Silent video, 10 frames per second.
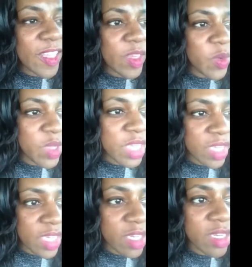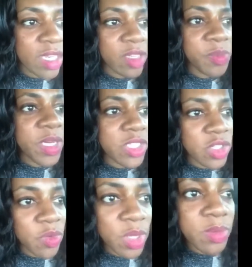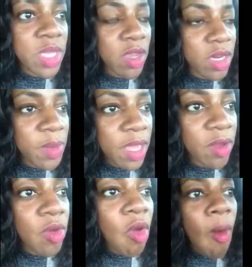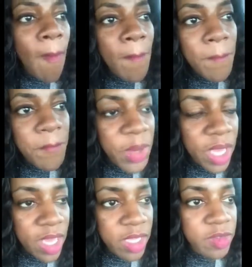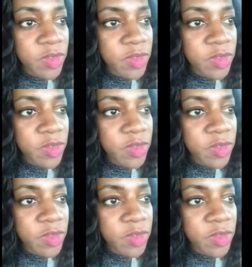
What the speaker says: you can get a clear picture of what I'm talking about. But